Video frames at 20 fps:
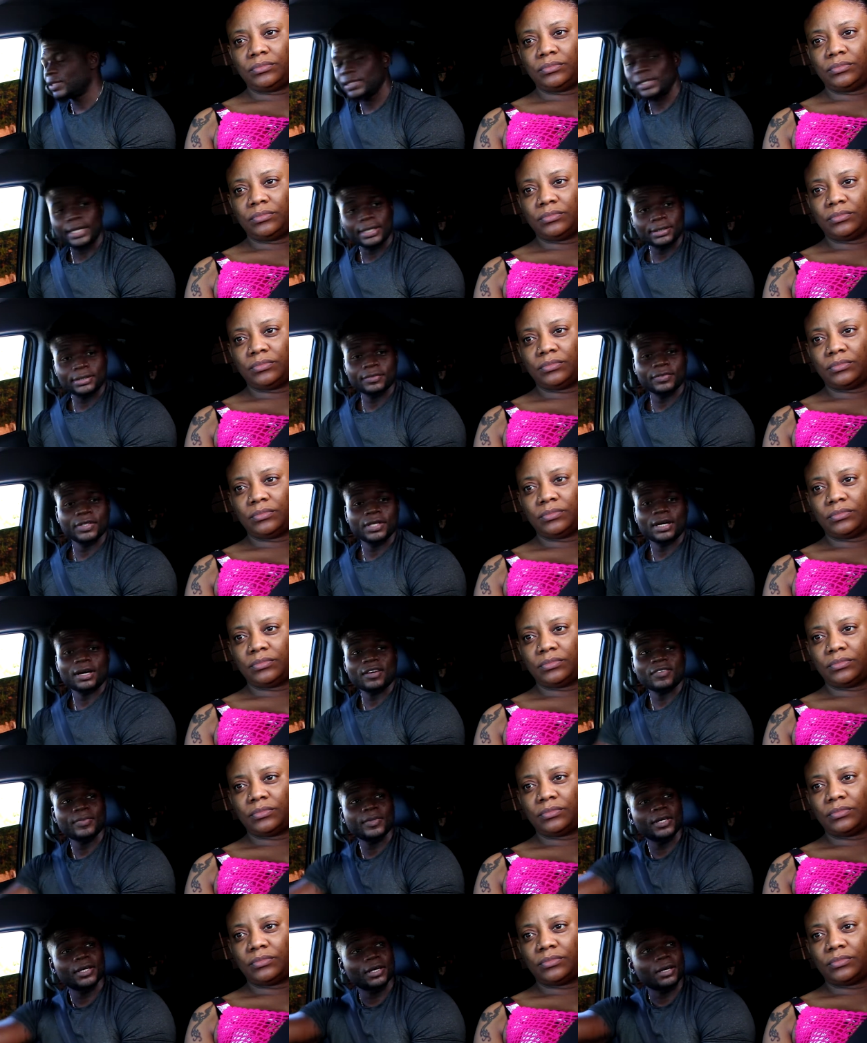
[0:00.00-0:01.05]
Speaker 1: Like if I
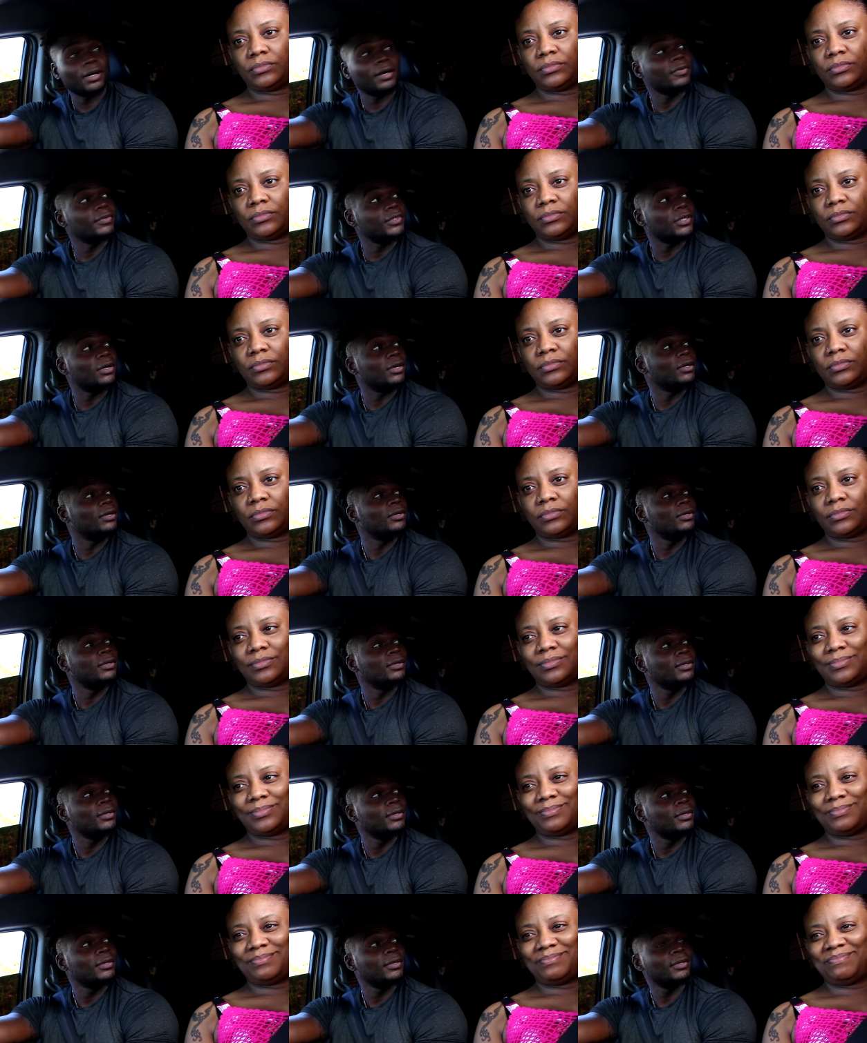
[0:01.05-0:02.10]
cough, me the cough, so.
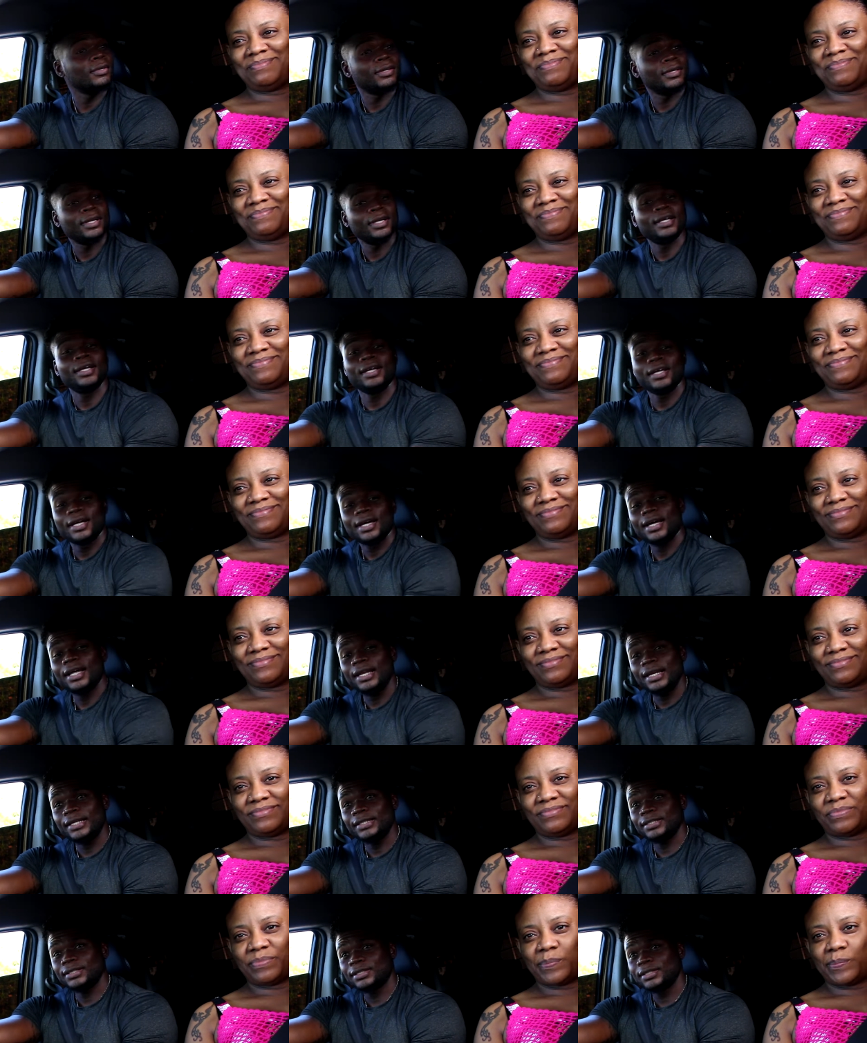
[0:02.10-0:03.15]

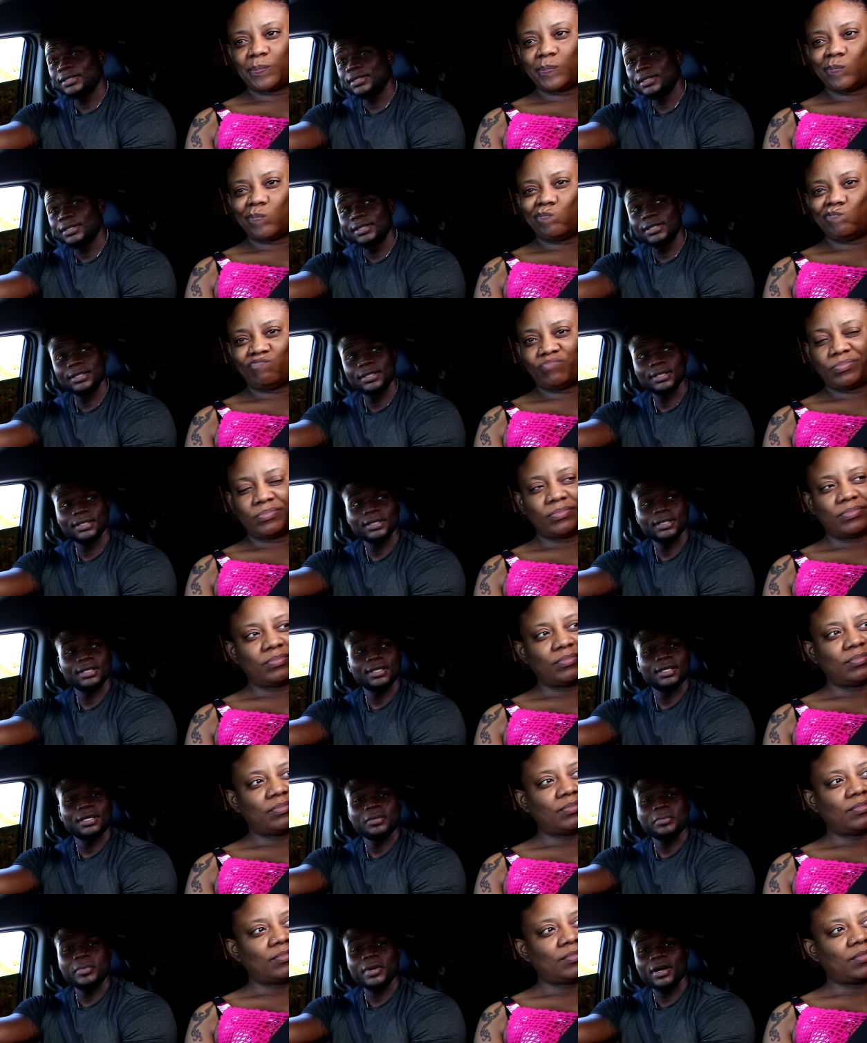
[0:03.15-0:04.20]
Unless
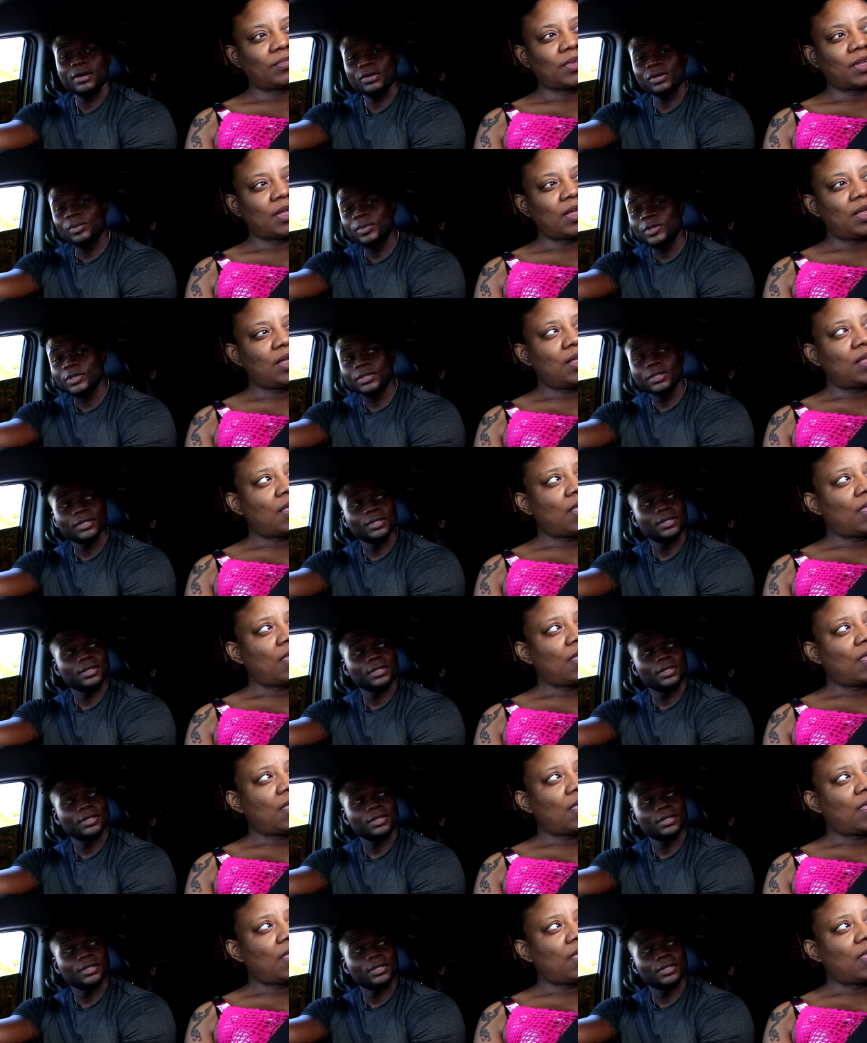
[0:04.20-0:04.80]
me a robot.